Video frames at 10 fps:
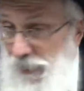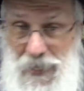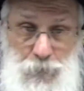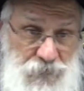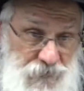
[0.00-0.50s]

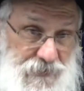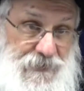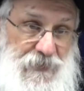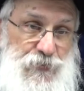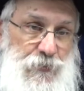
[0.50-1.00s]
I was in the
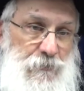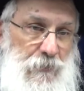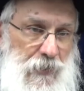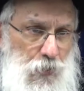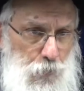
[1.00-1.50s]
kitchen.
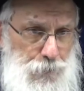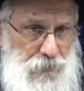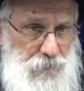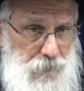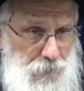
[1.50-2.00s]
I
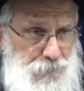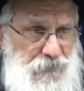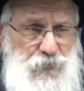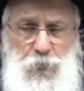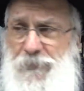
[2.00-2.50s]
opened him up and
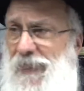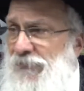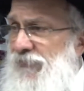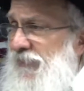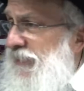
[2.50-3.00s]
he told me he hasn't